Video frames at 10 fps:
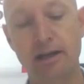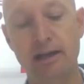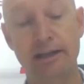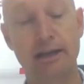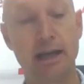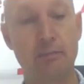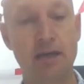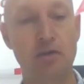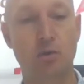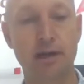and the
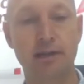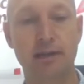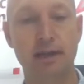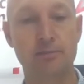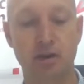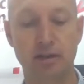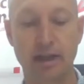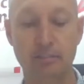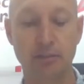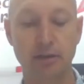MX1, the next model
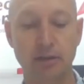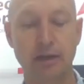up,